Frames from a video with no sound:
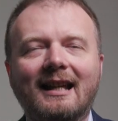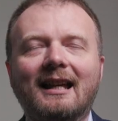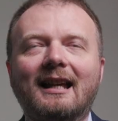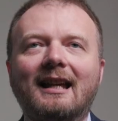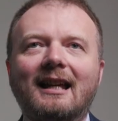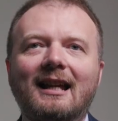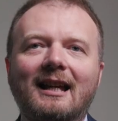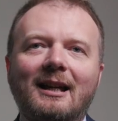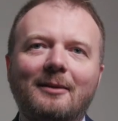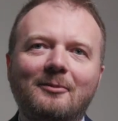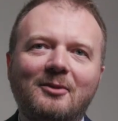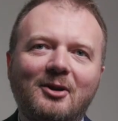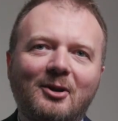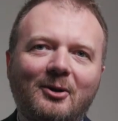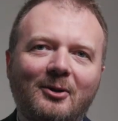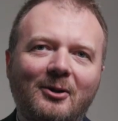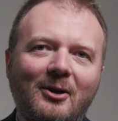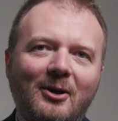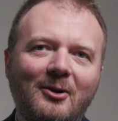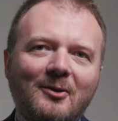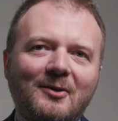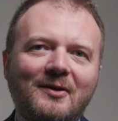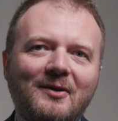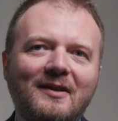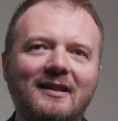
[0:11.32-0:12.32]
I'm your
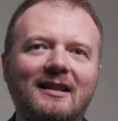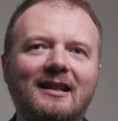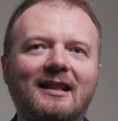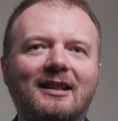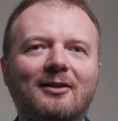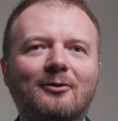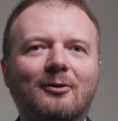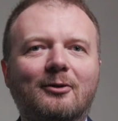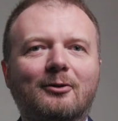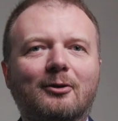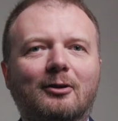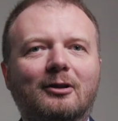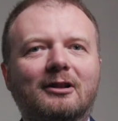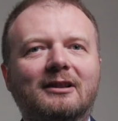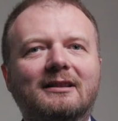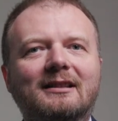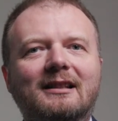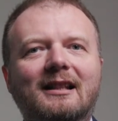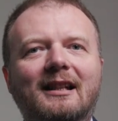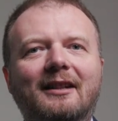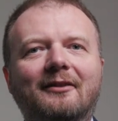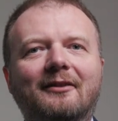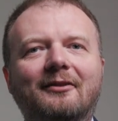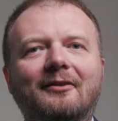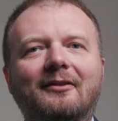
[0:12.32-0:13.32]
host, Igor
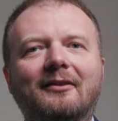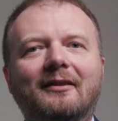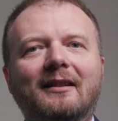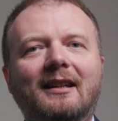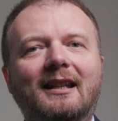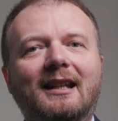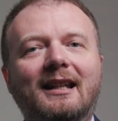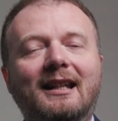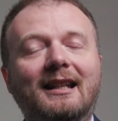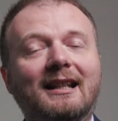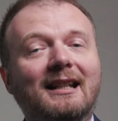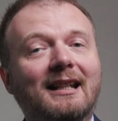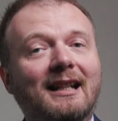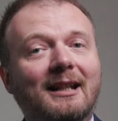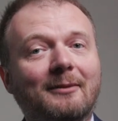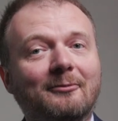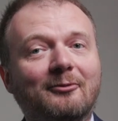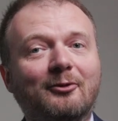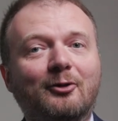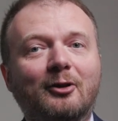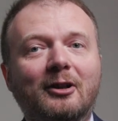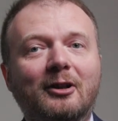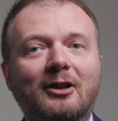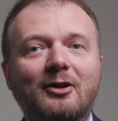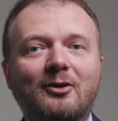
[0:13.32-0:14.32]
Gorlatov, and I'm
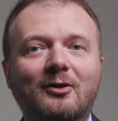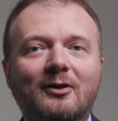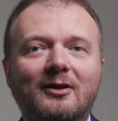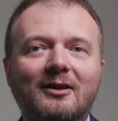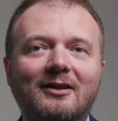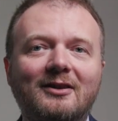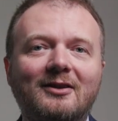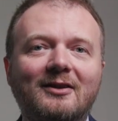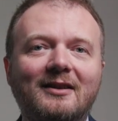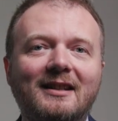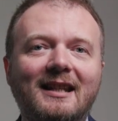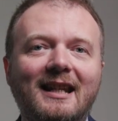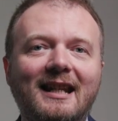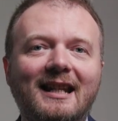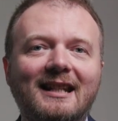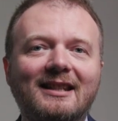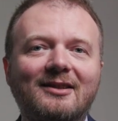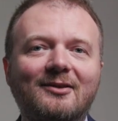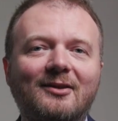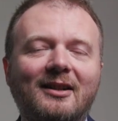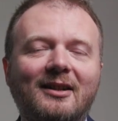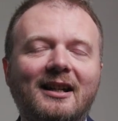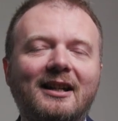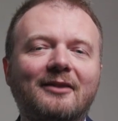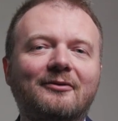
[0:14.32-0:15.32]
fortunate today
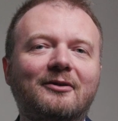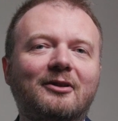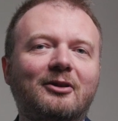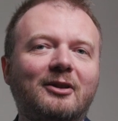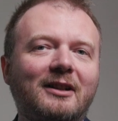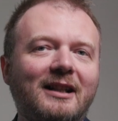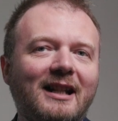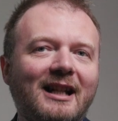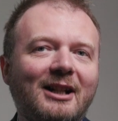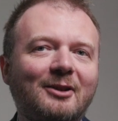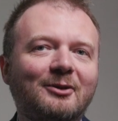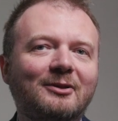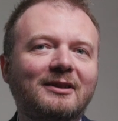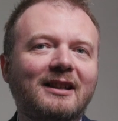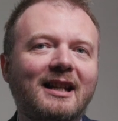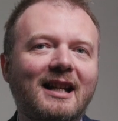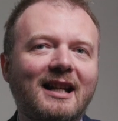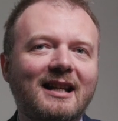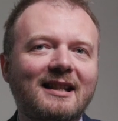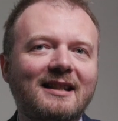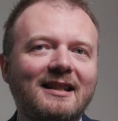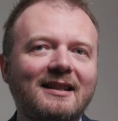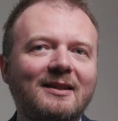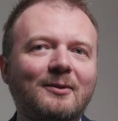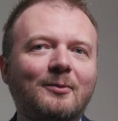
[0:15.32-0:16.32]
to have a renowned
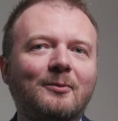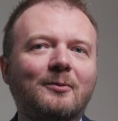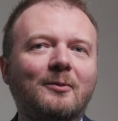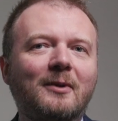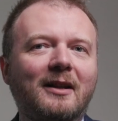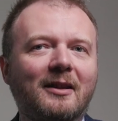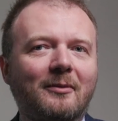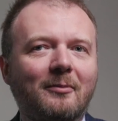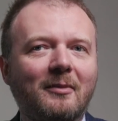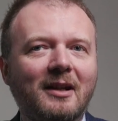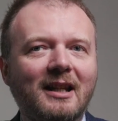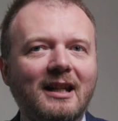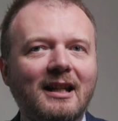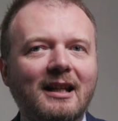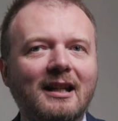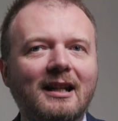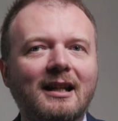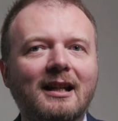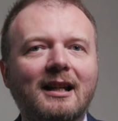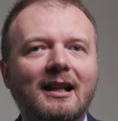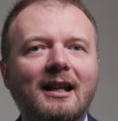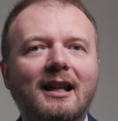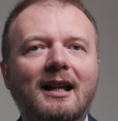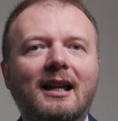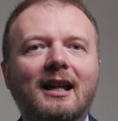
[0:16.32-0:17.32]
guest with me,
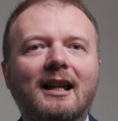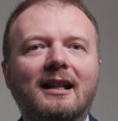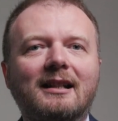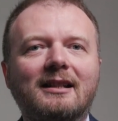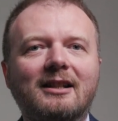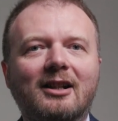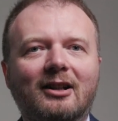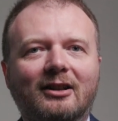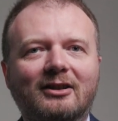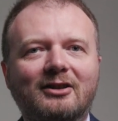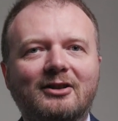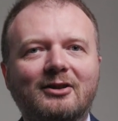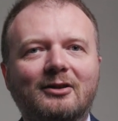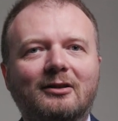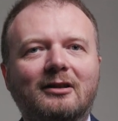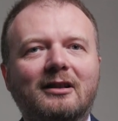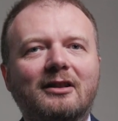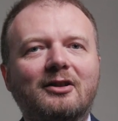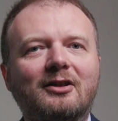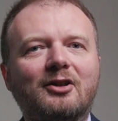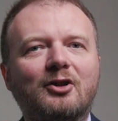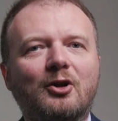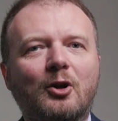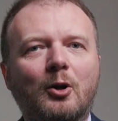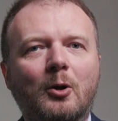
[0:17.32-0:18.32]
Dr.
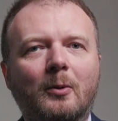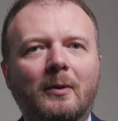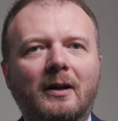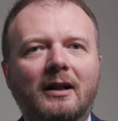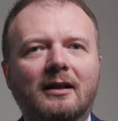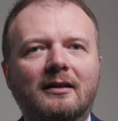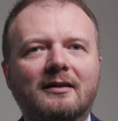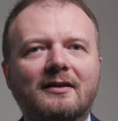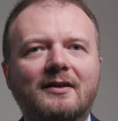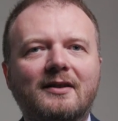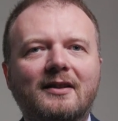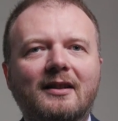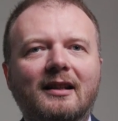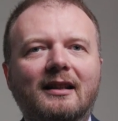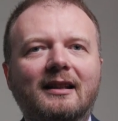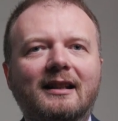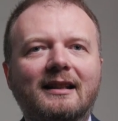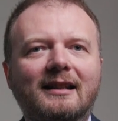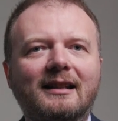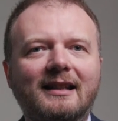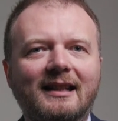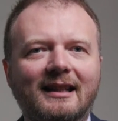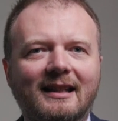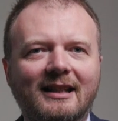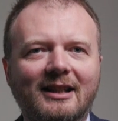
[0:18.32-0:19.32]
Joel
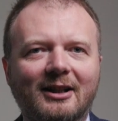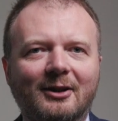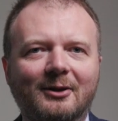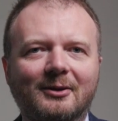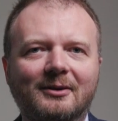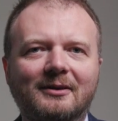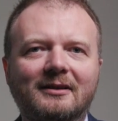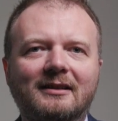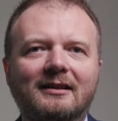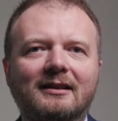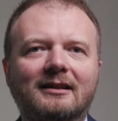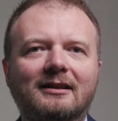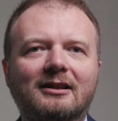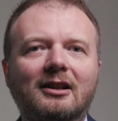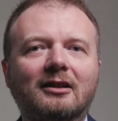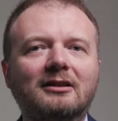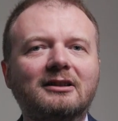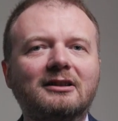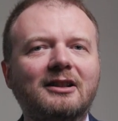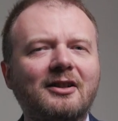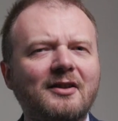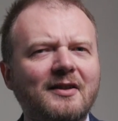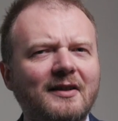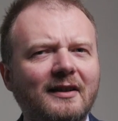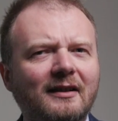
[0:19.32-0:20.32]
Selanikio.
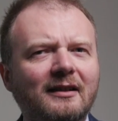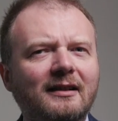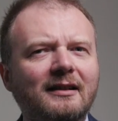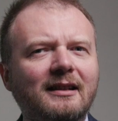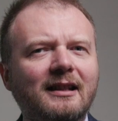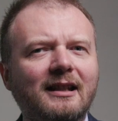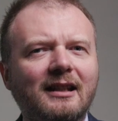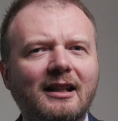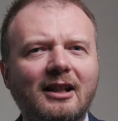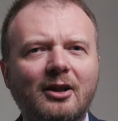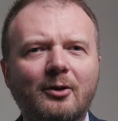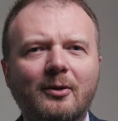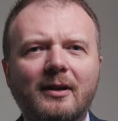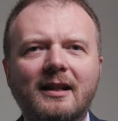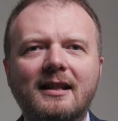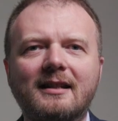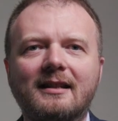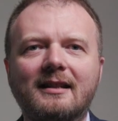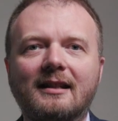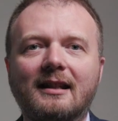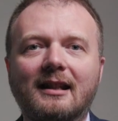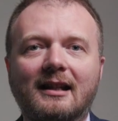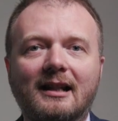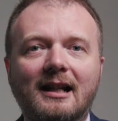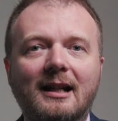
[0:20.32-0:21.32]
Dr. Selanikio is
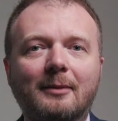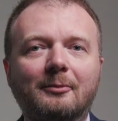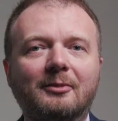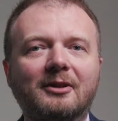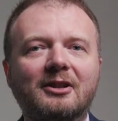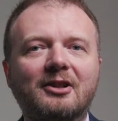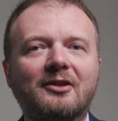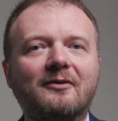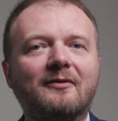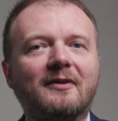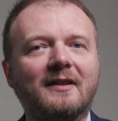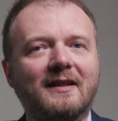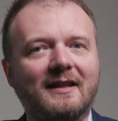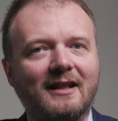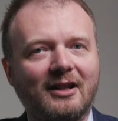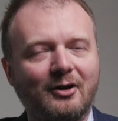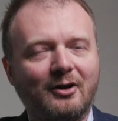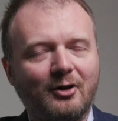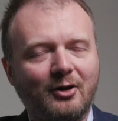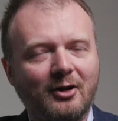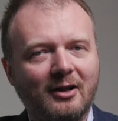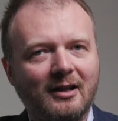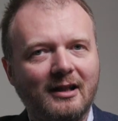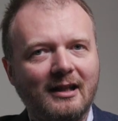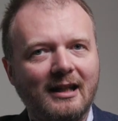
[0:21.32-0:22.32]
an accomplished
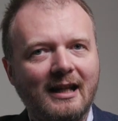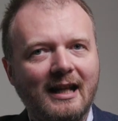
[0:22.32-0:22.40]
physician